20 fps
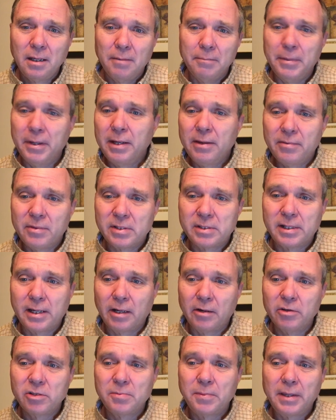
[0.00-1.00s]
Many of the
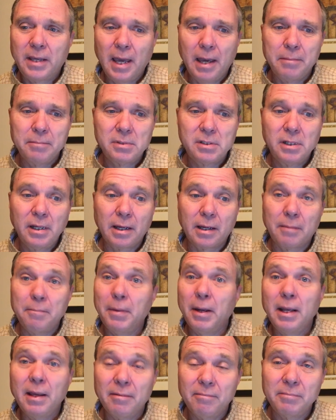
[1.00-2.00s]
settlers became sick.
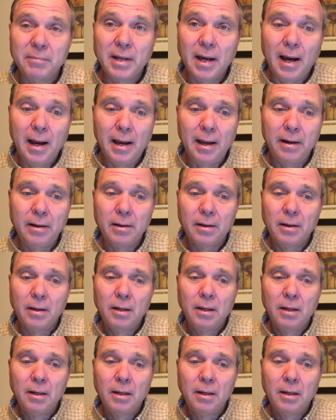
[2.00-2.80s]
Many of them died.